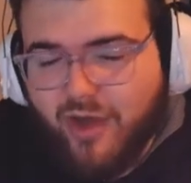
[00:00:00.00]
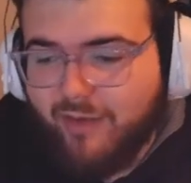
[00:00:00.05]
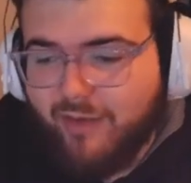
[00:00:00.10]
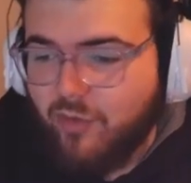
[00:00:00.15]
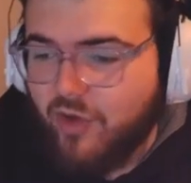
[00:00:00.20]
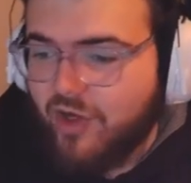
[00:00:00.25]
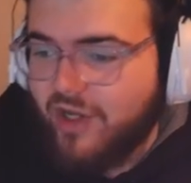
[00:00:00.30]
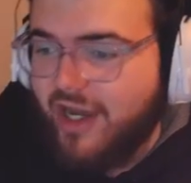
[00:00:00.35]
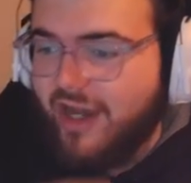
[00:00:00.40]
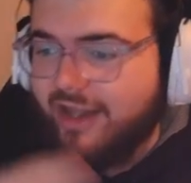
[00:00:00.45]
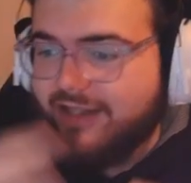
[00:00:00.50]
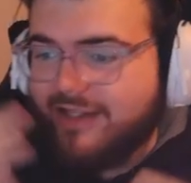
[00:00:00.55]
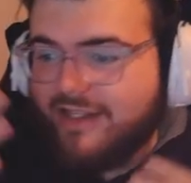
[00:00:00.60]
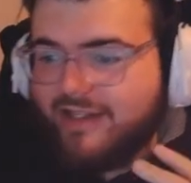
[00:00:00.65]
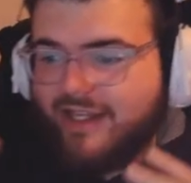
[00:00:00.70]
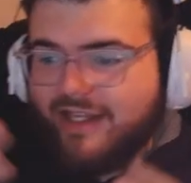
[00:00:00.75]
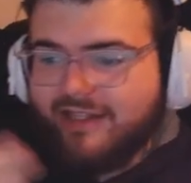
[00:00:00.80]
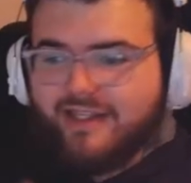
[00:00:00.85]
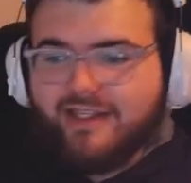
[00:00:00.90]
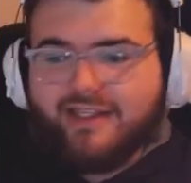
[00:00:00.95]
We'll have more
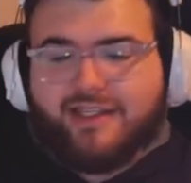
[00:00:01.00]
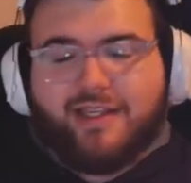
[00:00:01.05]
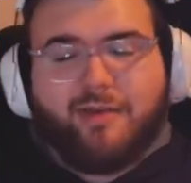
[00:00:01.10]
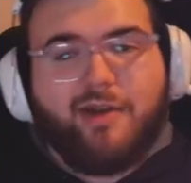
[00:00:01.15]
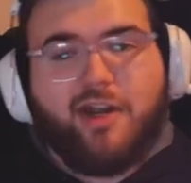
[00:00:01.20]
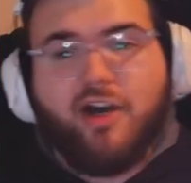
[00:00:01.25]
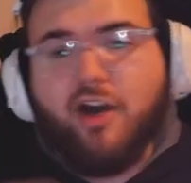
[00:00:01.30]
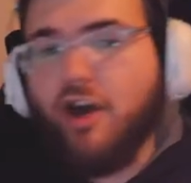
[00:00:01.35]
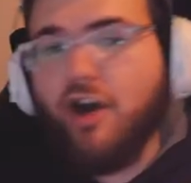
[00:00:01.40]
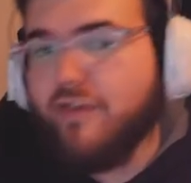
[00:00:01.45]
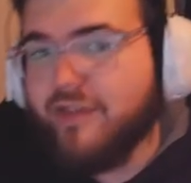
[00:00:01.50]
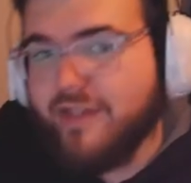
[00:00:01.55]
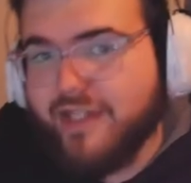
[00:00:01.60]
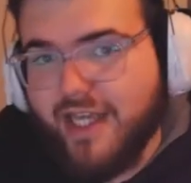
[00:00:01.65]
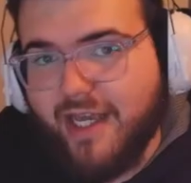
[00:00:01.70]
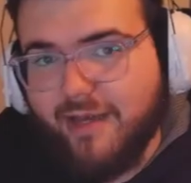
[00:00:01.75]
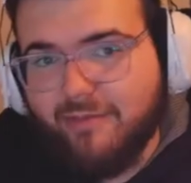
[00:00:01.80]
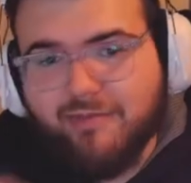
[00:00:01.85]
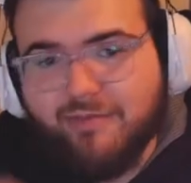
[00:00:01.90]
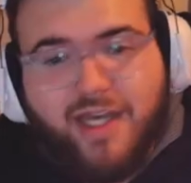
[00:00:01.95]
content like this coming out all the
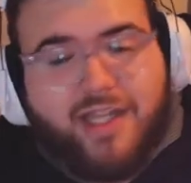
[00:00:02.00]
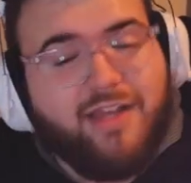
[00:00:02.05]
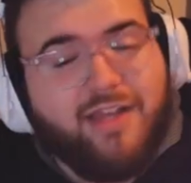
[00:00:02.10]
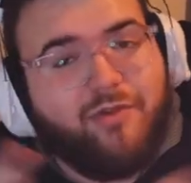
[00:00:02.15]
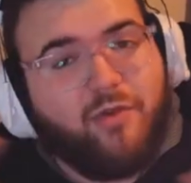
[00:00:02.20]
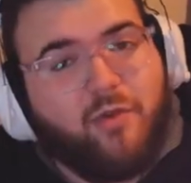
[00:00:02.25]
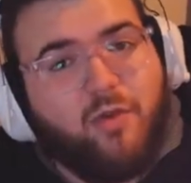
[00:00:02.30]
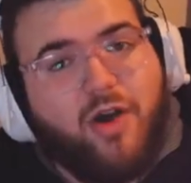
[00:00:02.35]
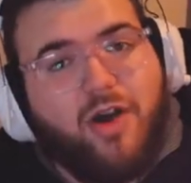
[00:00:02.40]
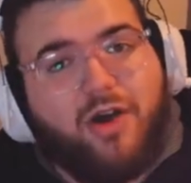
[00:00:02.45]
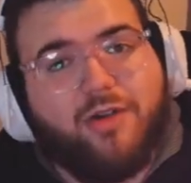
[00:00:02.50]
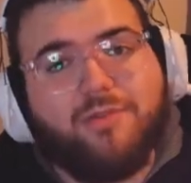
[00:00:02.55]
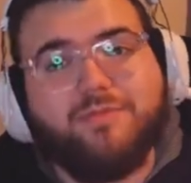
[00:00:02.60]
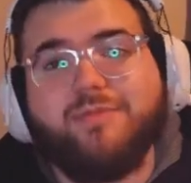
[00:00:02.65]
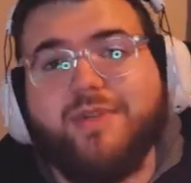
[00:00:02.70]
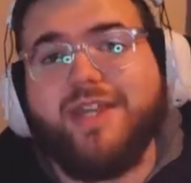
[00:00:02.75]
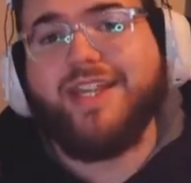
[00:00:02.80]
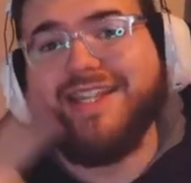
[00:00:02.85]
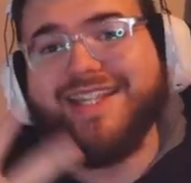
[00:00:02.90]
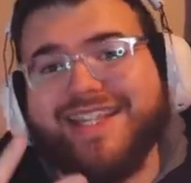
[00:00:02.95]
time. I love you all.
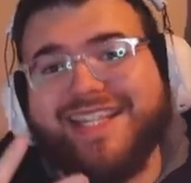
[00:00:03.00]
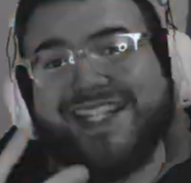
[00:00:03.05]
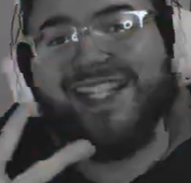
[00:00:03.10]
Peace.